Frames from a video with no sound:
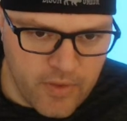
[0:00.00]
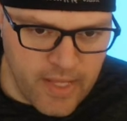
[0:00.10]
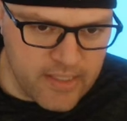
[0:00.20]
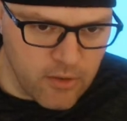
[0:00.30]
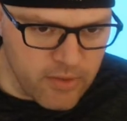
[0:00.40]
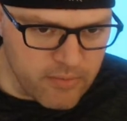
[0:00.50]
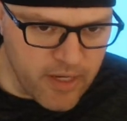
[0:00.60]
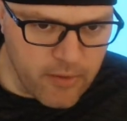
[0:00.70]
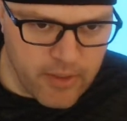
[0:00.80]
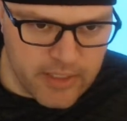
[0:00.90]
That's always
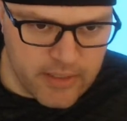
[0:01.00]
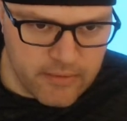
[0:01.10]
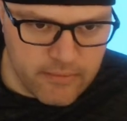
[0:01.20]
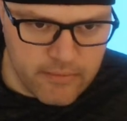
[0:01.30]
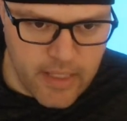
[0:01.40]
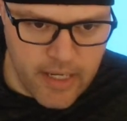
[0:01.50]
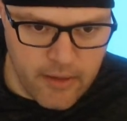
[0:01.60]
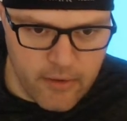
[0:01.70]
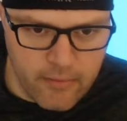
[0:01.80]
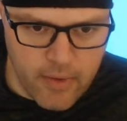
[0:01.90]
my question.
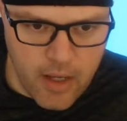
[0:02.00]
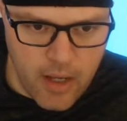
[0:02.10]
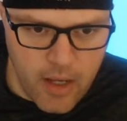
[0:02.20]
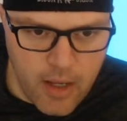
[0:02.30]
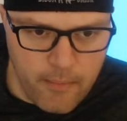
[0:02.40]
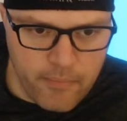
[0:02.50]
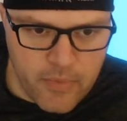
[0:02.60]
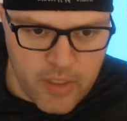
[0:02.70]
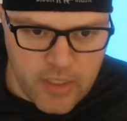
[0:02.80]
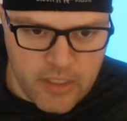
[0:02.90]
Anywho,
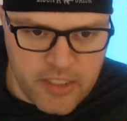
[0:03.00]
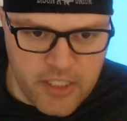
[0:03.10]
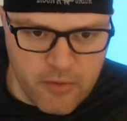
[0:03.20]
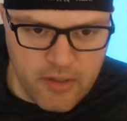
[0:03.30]
G.